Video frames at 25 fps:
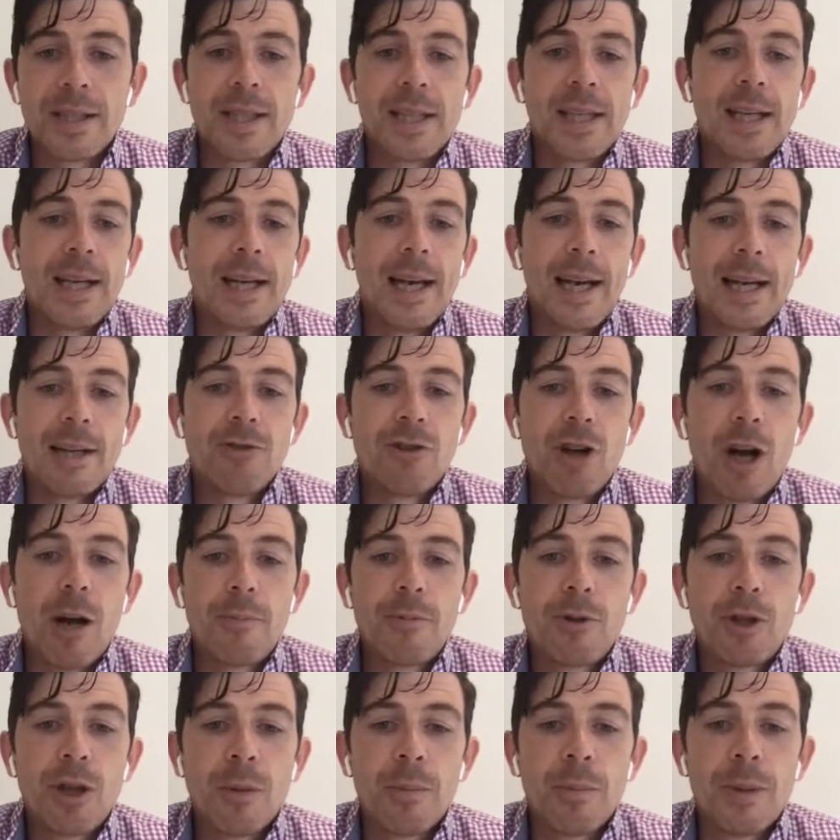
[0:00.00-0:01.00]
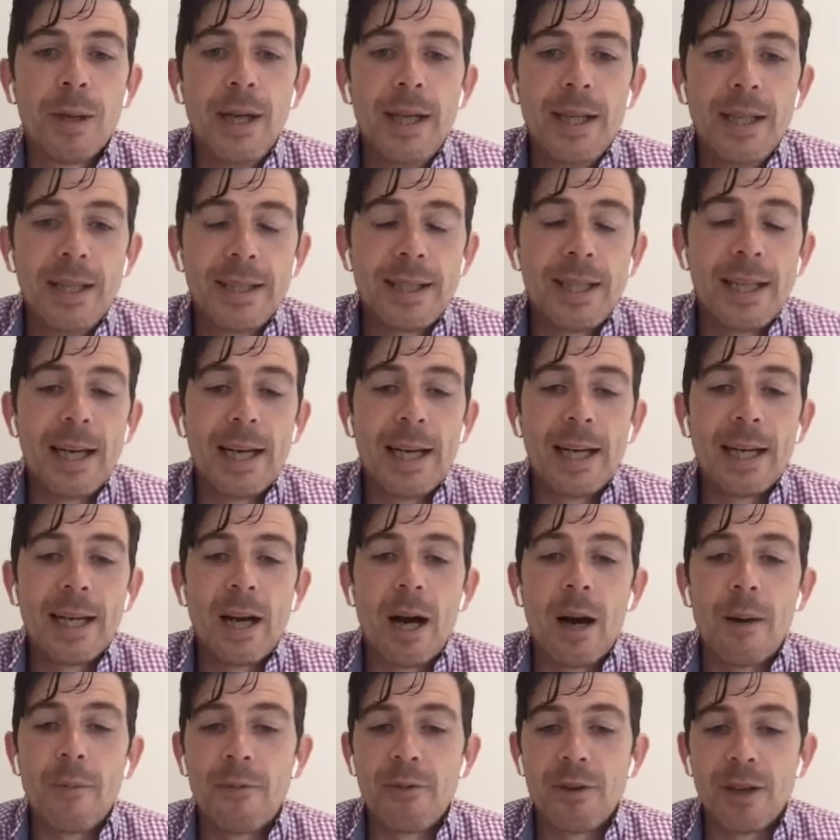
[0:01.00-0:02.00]
and single leg drop jump, single
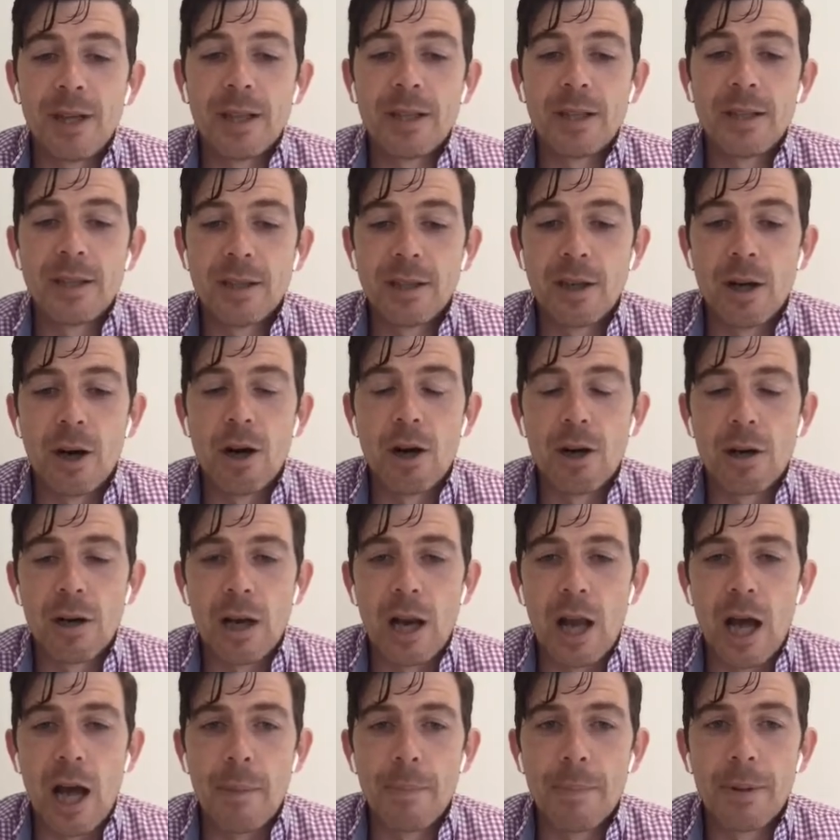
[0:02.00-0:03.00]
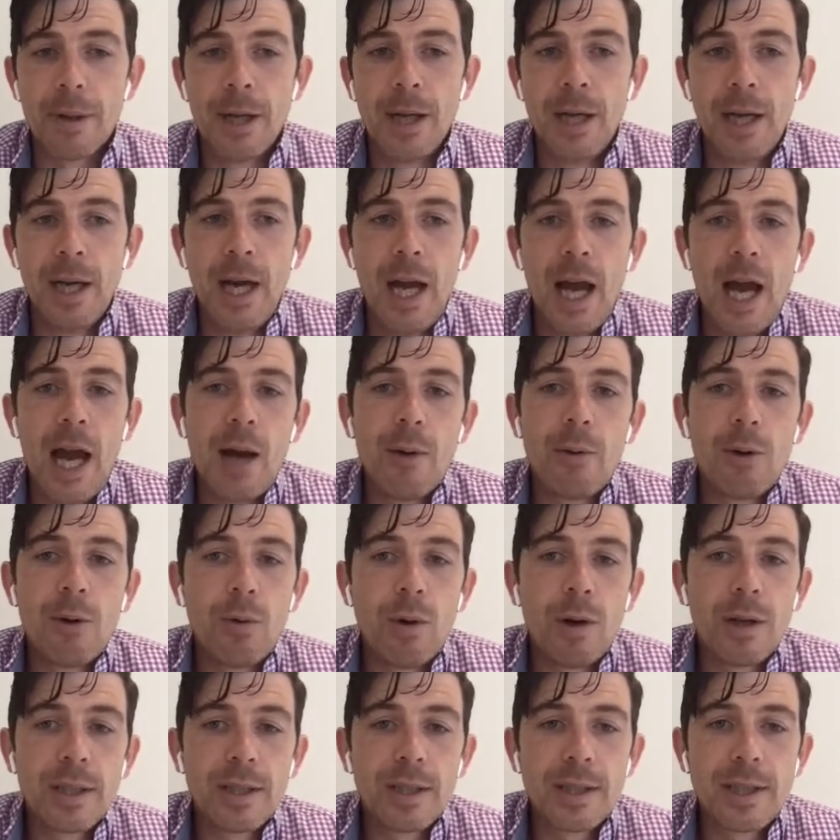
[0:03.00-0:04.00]
leg hop for distance, and a hurdle hop. And we
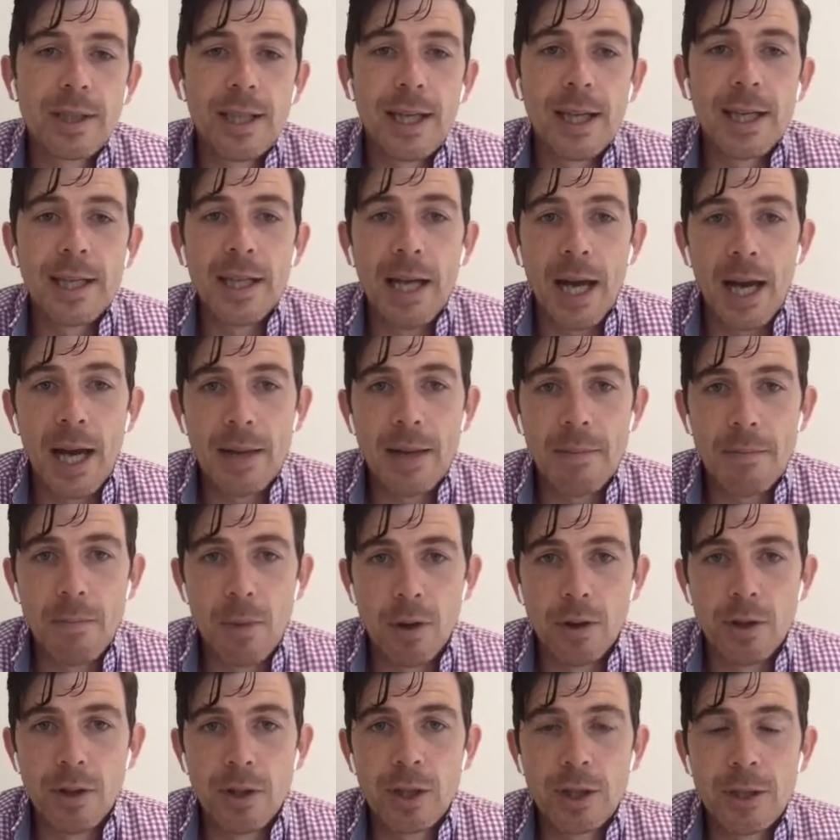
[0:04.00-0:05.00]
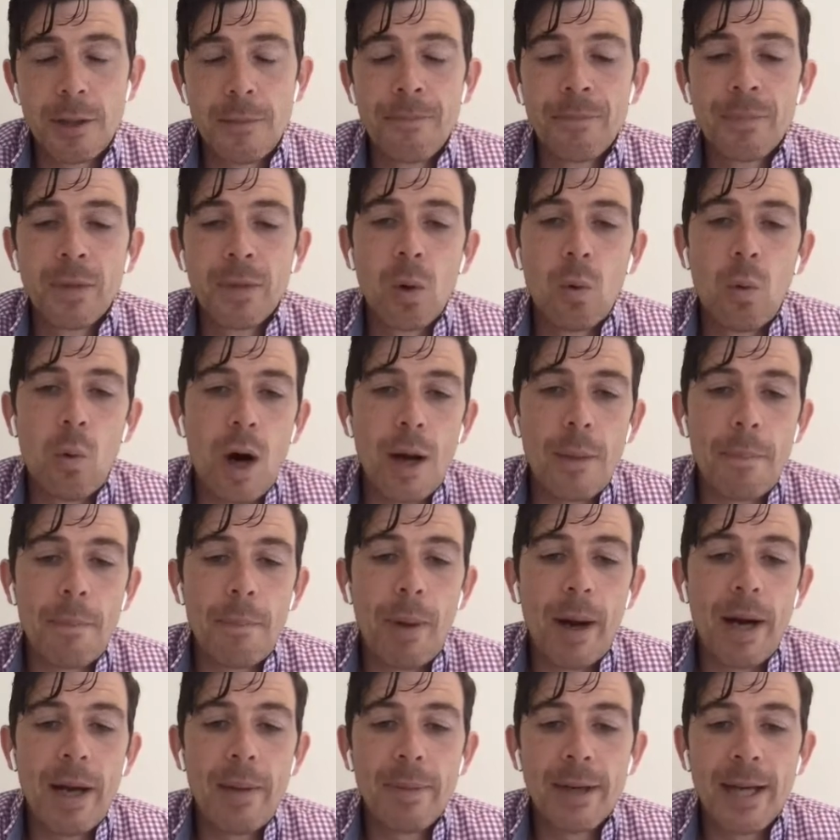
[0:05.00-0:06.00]
wanted to see at 9 months what
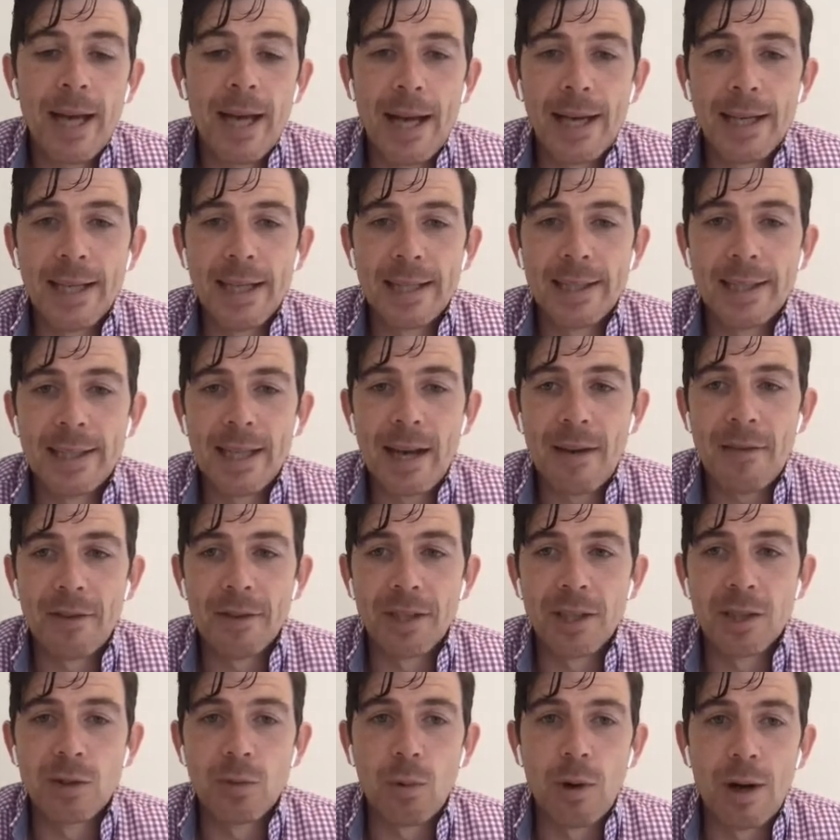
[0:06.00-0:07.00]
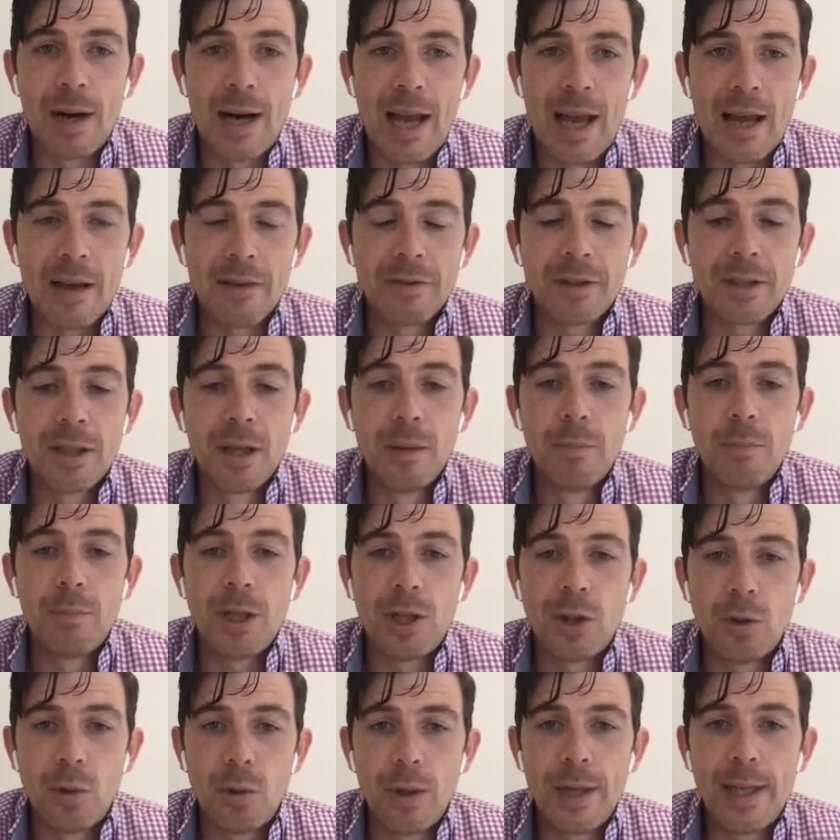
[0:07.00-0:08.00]
biomechanical deficits were left
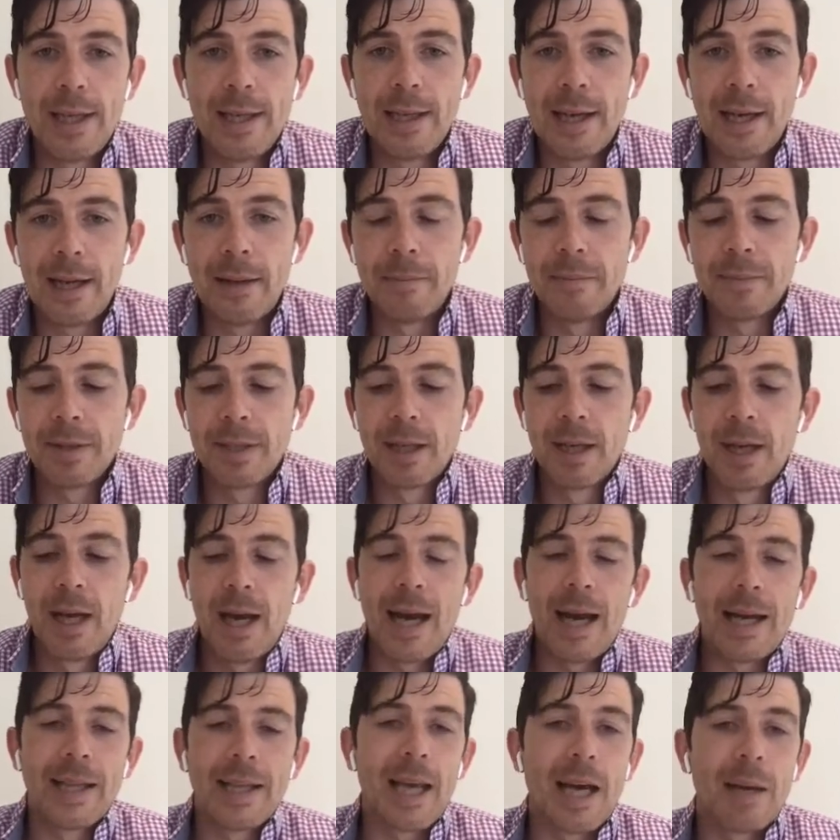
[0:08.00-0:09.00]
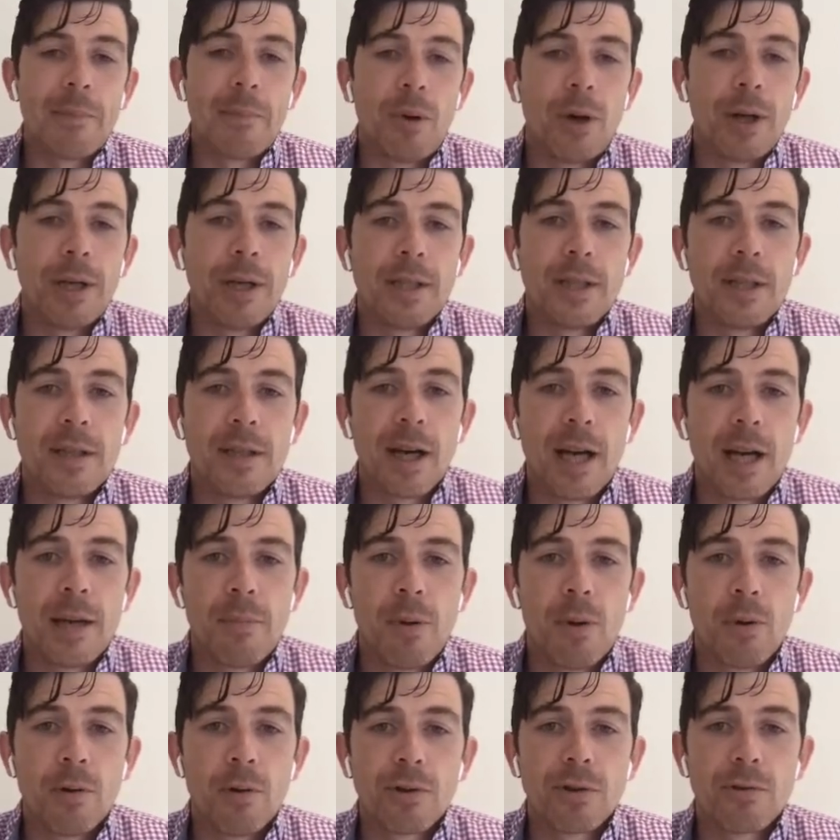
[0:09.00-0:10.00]
between limbs at that point in time
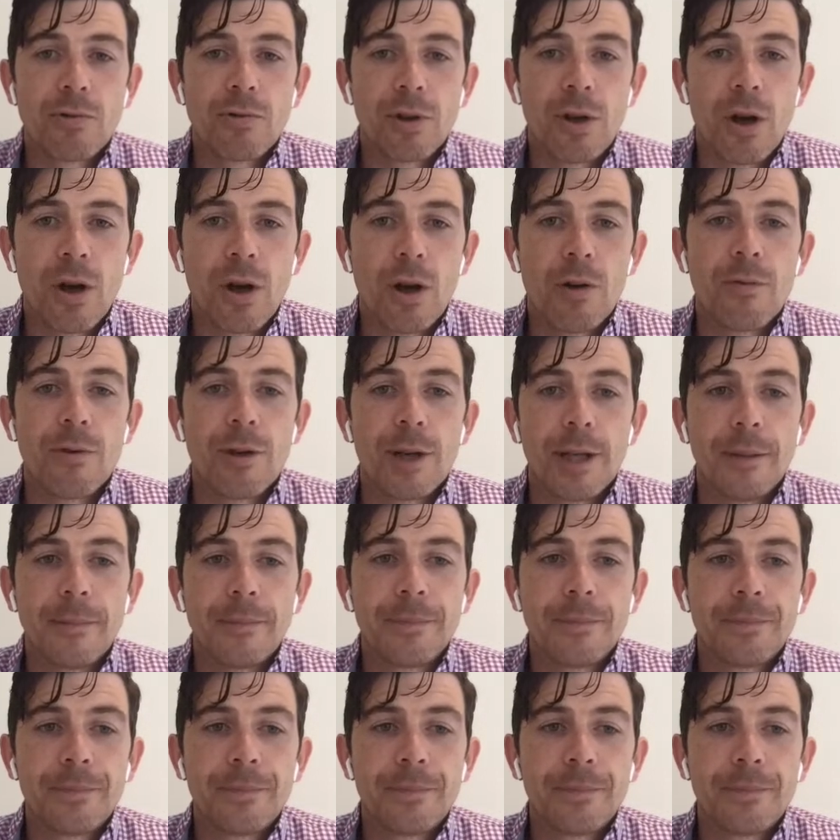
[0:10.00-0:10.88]
post-recovery.